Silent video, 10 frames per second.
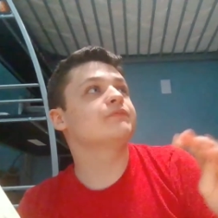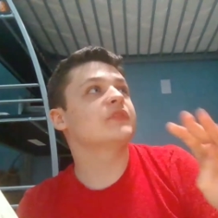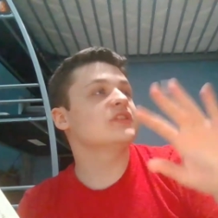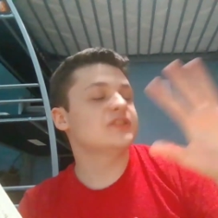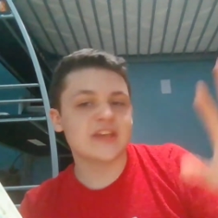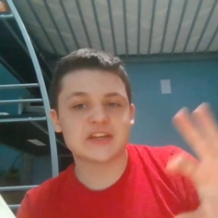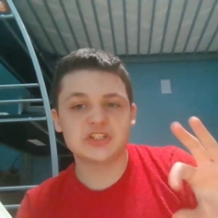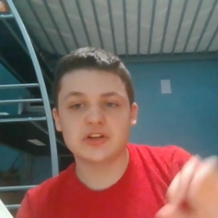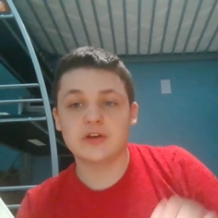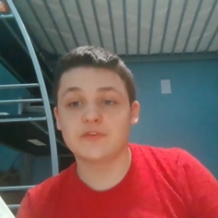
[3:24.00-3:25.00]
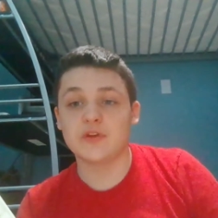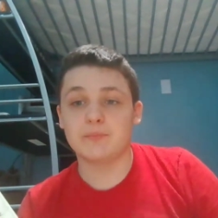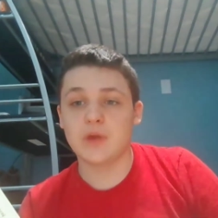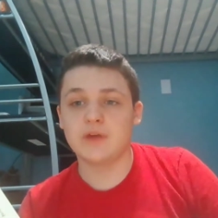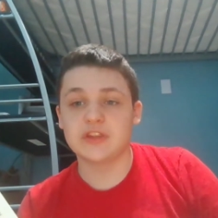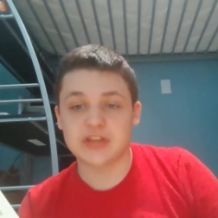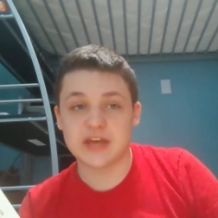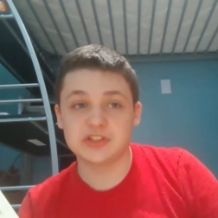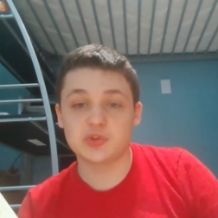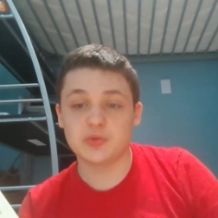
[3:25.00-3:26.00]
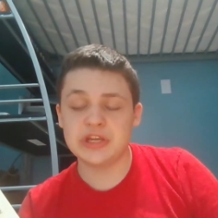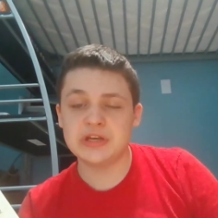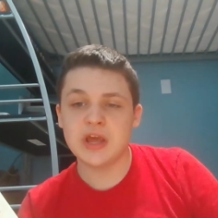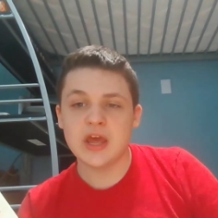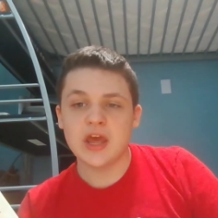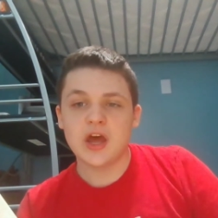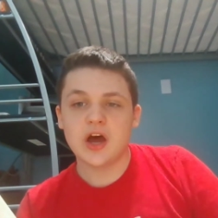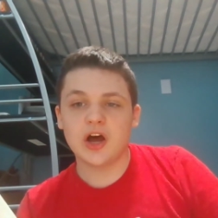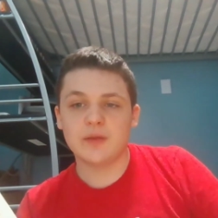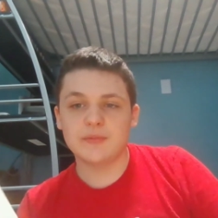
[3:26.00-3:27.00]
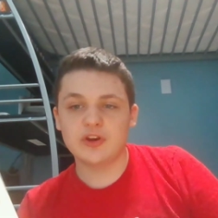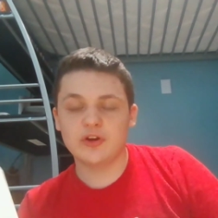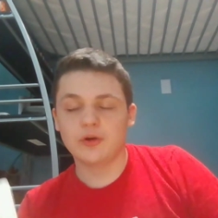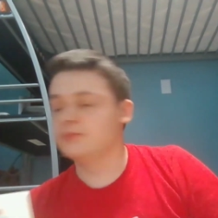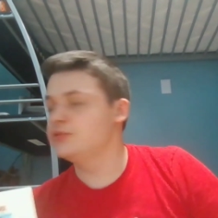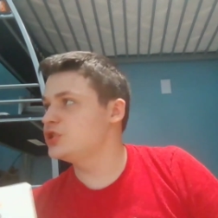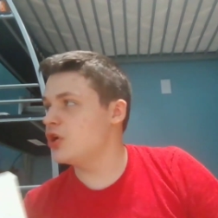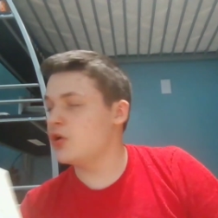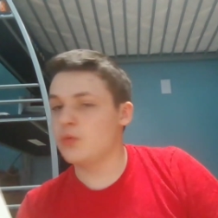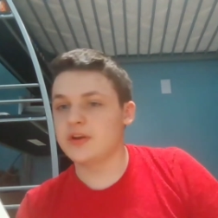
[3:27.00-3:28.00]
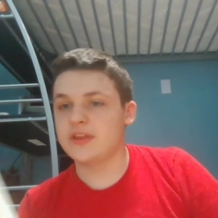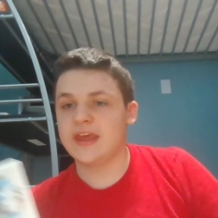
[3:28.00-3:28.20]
section of the touch screen, it'll show one of the